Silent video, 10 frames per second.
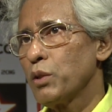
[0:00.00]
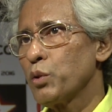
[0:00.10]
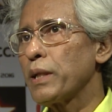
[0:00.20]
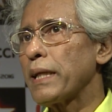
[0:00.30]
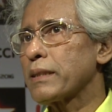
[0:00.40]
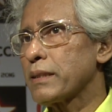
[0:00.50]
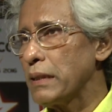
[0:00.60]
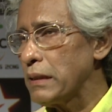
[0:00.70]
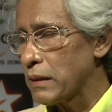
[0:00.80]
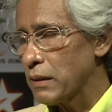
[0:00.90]
To that
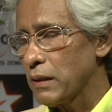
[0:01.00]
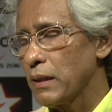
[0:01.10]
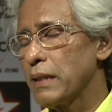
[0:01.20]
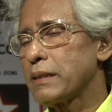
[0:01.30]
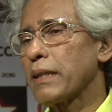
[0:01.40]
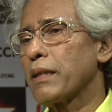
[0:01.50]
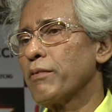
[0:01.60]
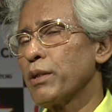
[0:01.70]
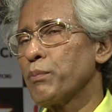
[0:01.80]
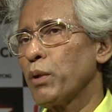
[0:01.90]
extent, it's a
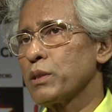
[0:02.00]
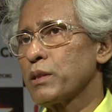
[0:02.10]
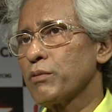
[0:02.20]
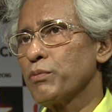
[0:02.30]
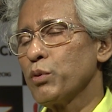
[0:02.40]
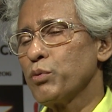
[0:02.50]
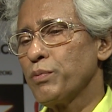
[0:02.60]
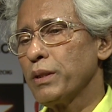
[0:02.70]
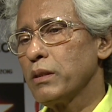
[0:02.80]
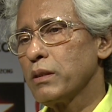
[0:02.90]
very positive
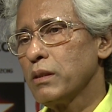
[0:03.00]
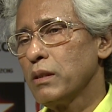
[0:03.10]
movement.